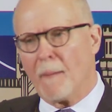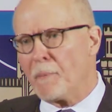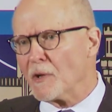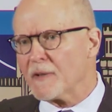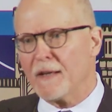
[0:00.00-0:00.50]

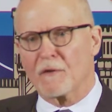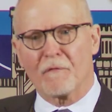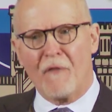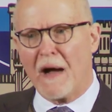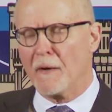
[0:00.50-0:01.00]
police,
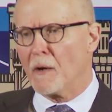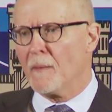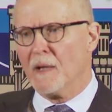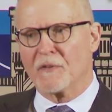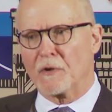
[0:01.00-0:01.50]
fire,
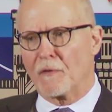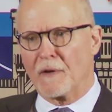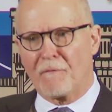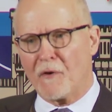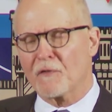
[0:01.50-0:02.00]
to the
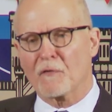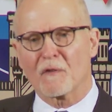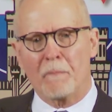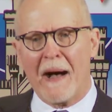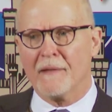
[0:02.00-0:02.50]
first
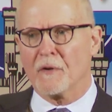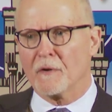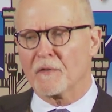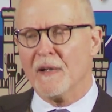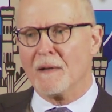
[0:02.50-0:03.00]

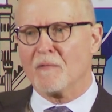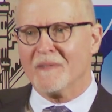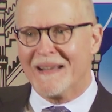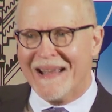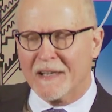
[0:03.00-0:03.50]
responders.
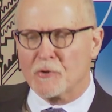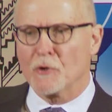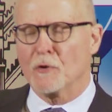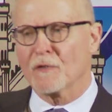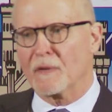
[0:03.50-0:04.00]

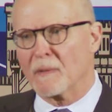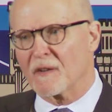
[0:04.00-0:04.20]
Introduce them,